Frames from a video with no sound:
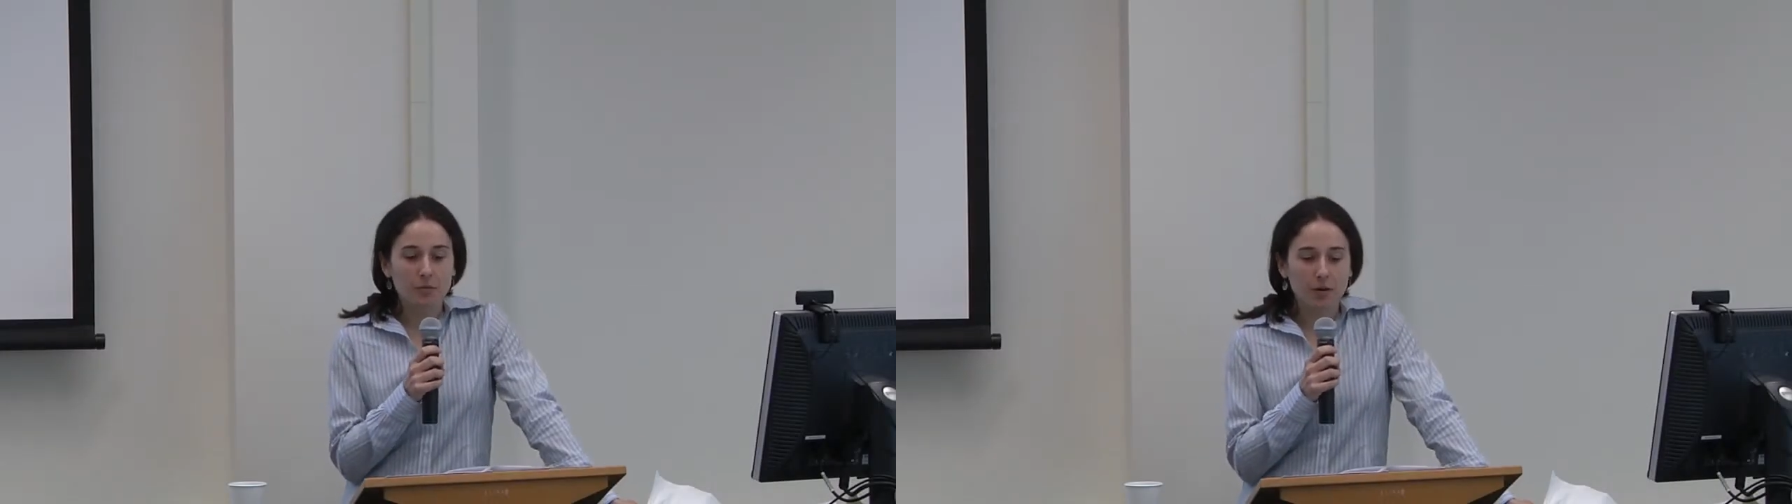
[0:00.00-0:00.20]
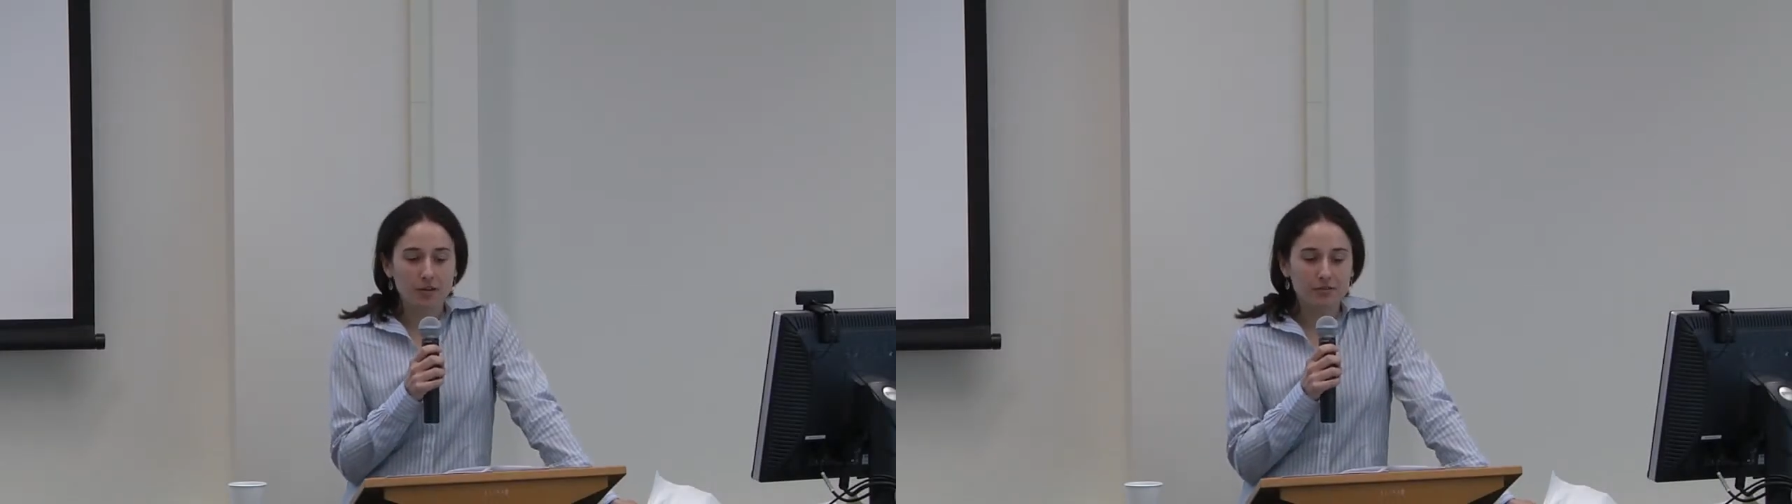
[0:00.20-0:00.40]

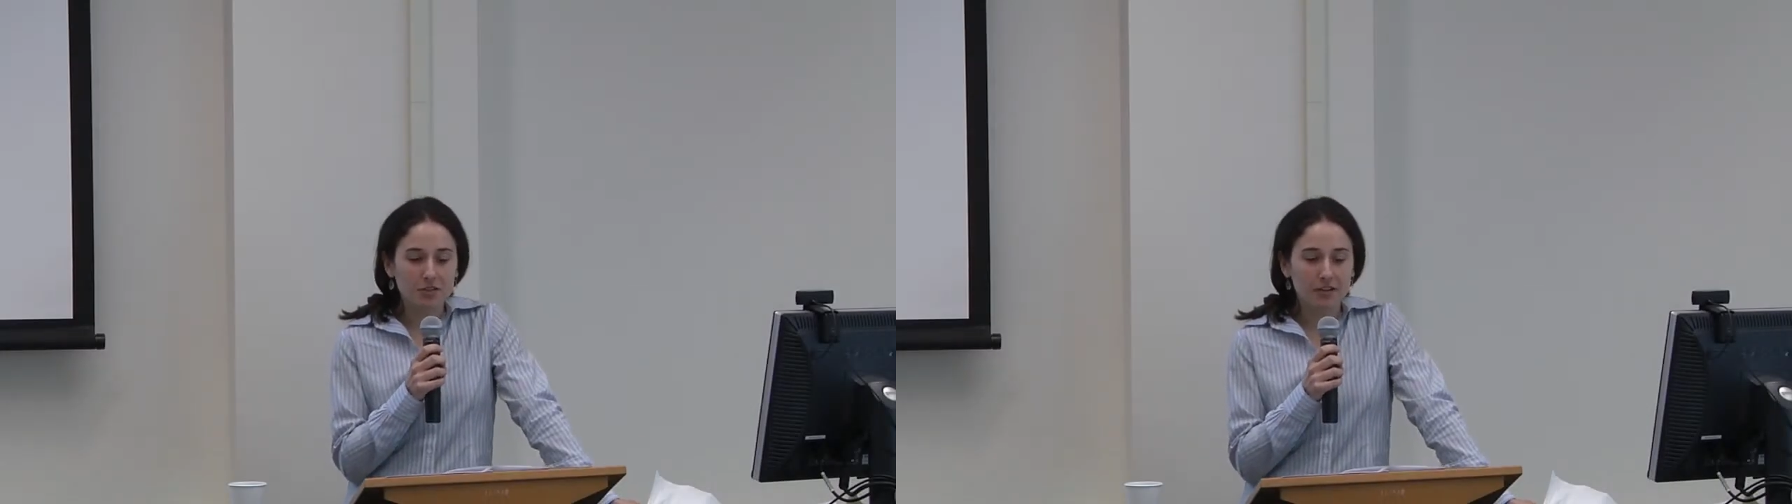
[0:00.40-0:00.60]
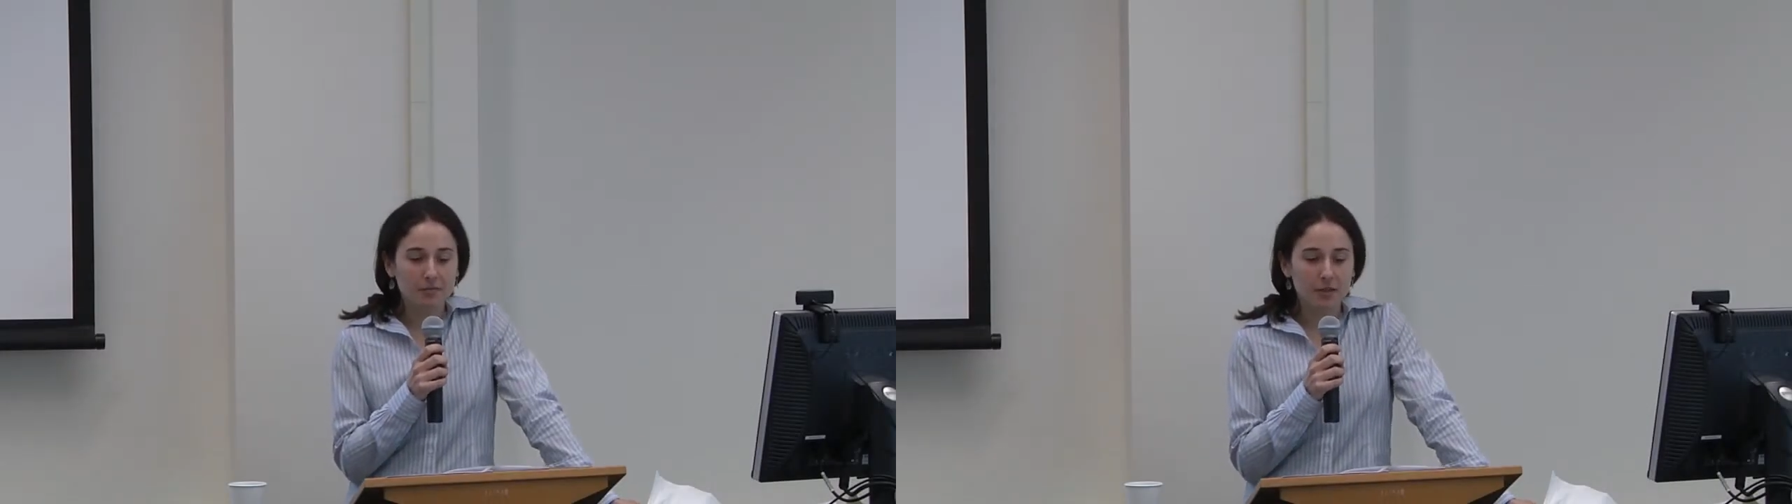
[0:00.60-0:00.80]
the
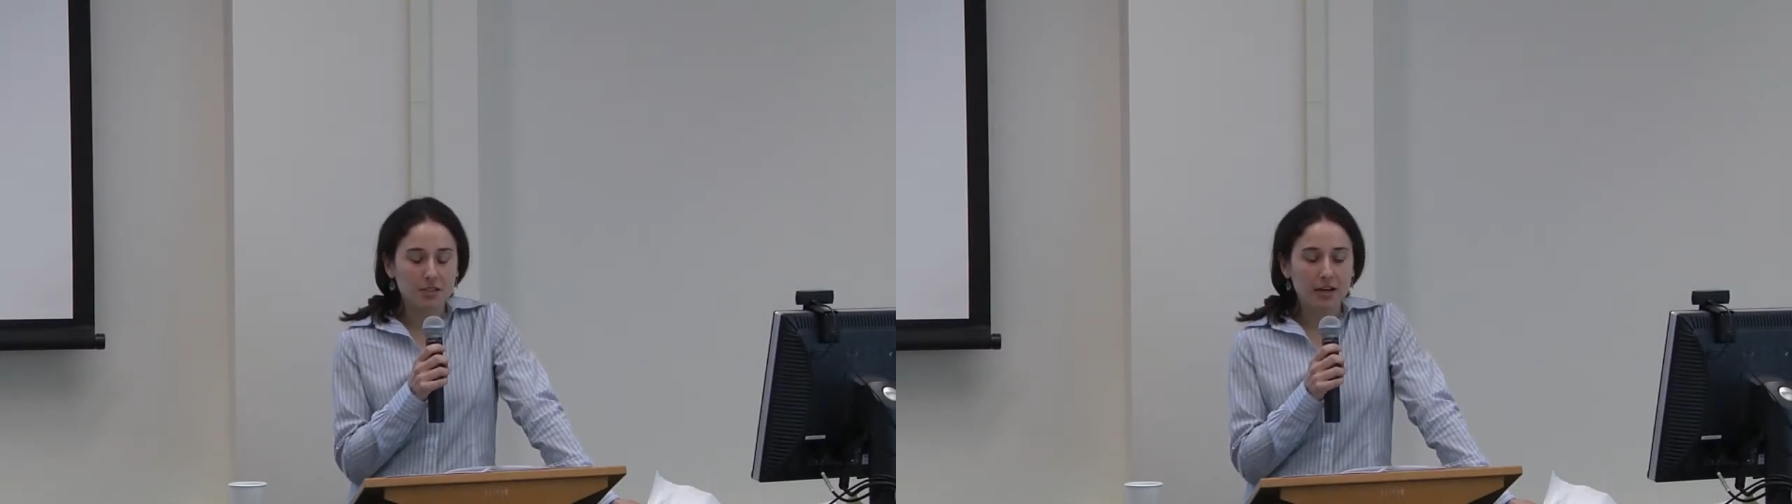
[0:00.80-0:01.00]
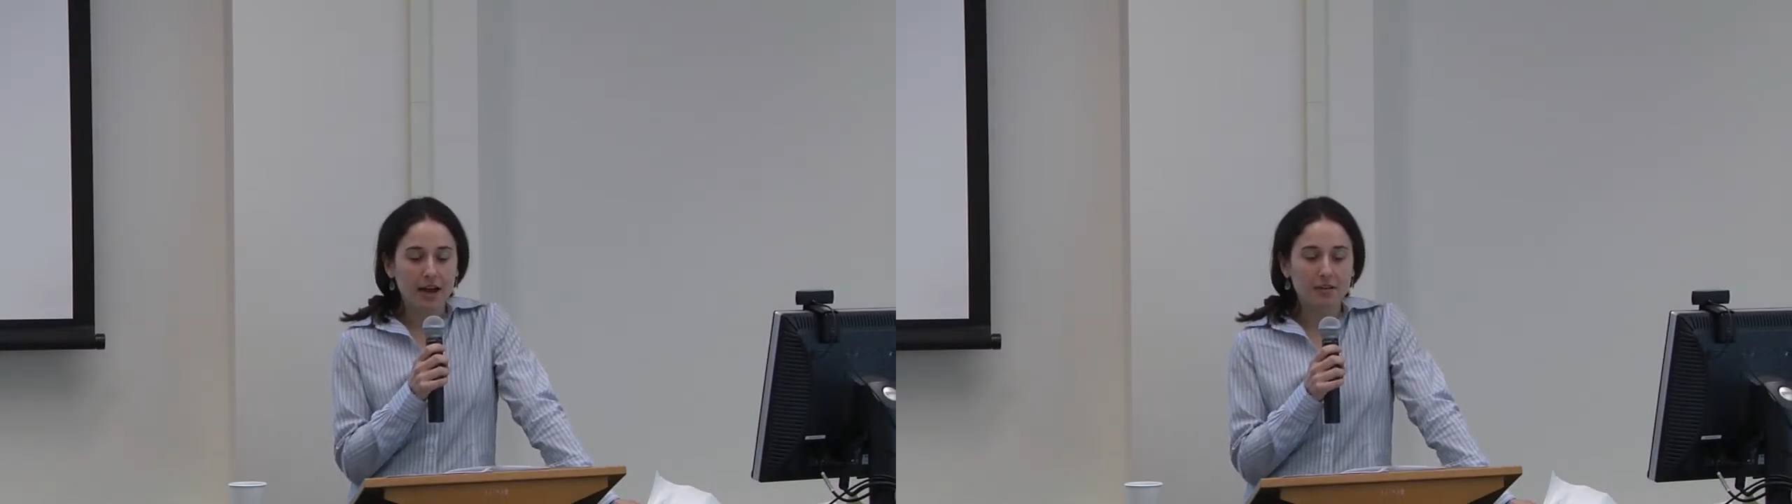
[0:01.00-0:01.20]
wonderful Jeff
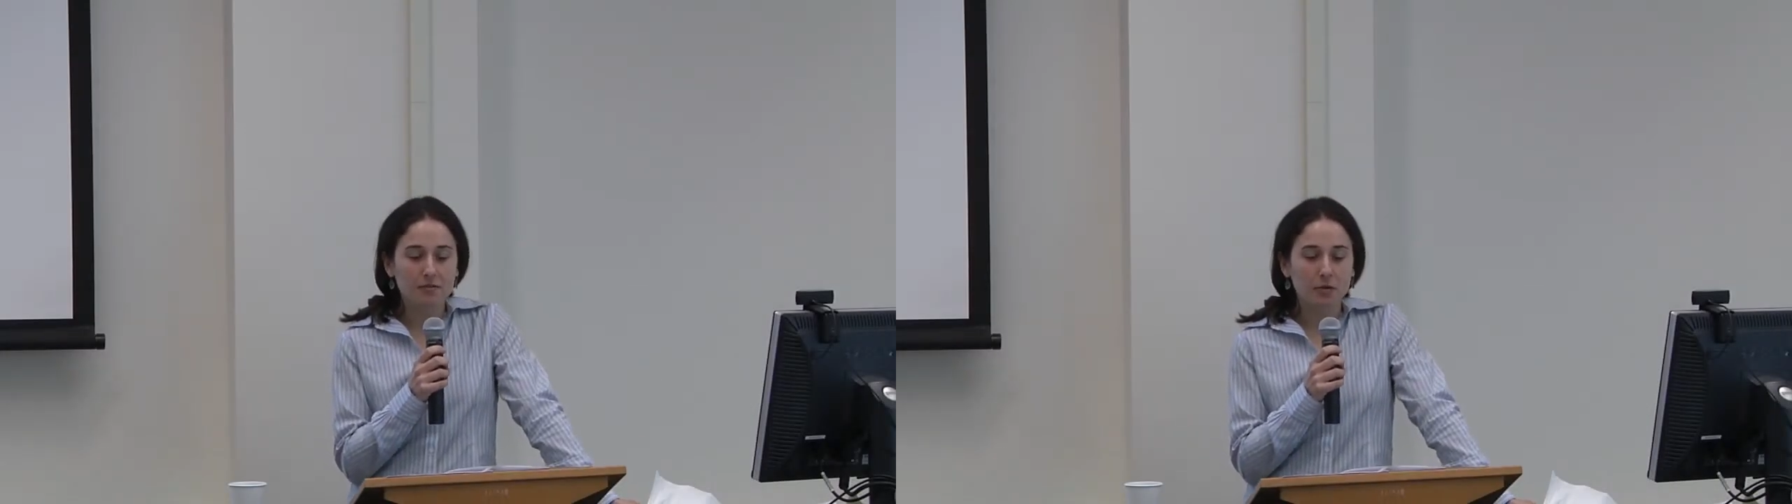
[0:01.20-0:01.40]
Peastrack,